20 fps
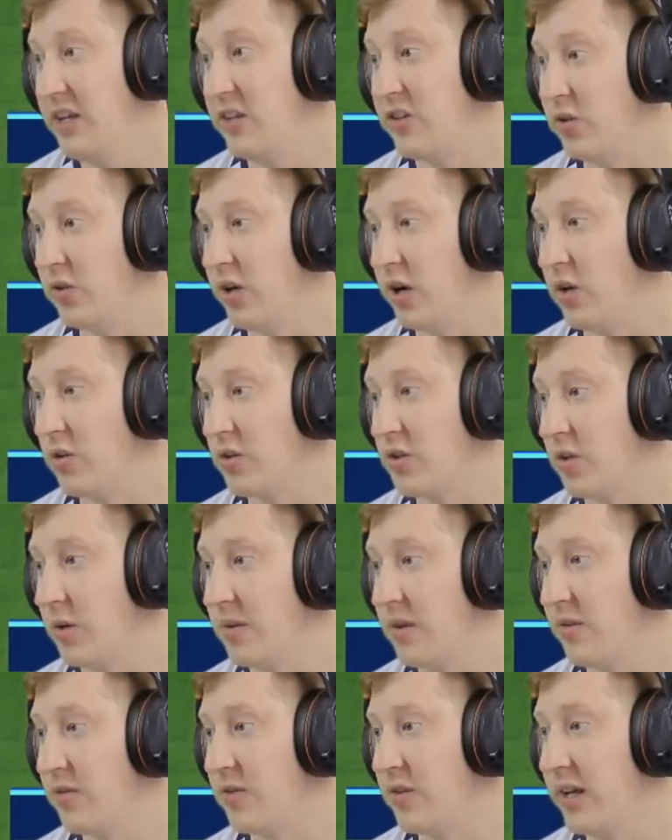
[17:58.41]
I need two goals,
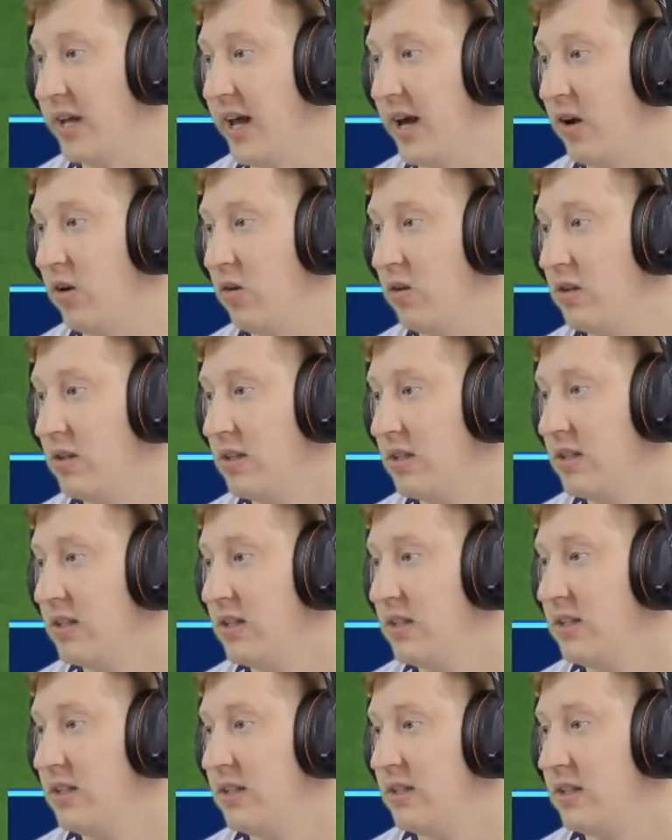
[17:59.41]
so I'm definitely out.
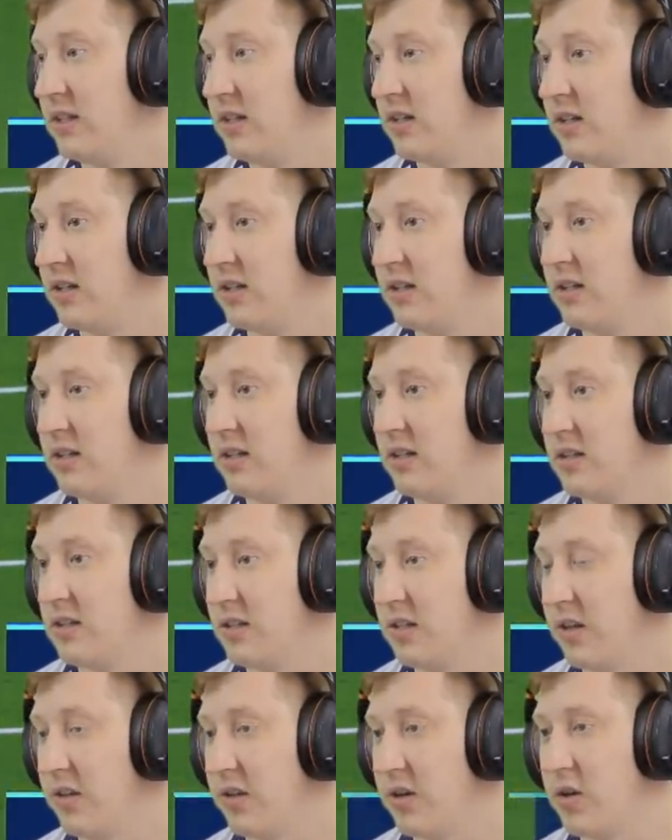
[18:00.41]

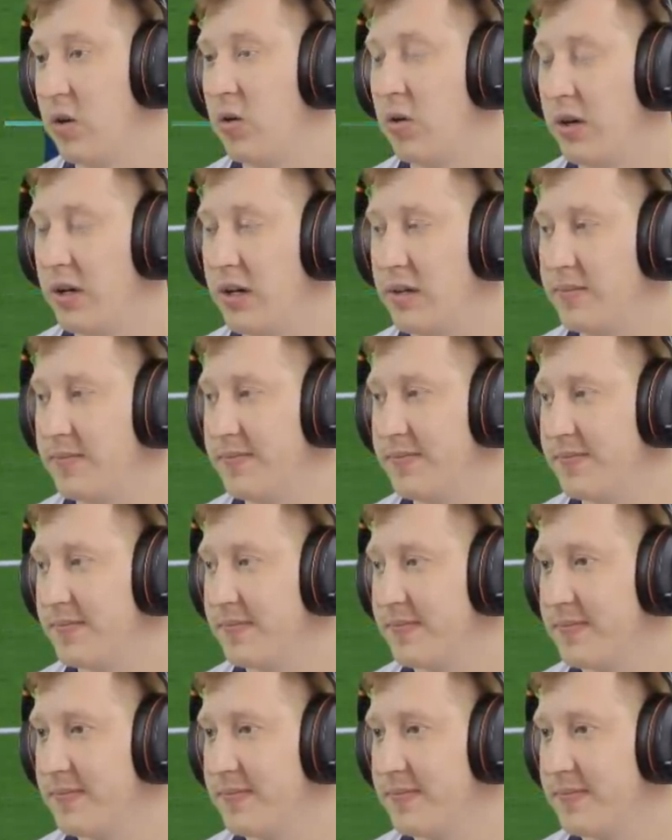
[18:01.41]
It's another corner.